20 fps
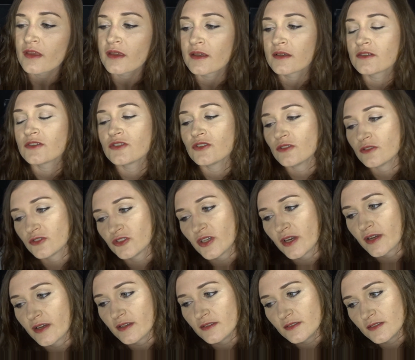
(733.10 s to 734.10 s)
such
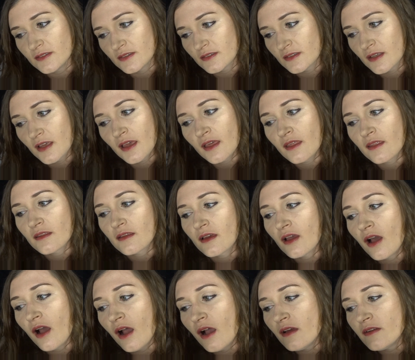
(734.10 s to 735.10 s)
as
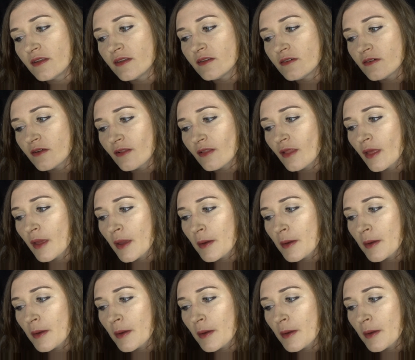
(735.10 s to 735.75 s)
Cardinal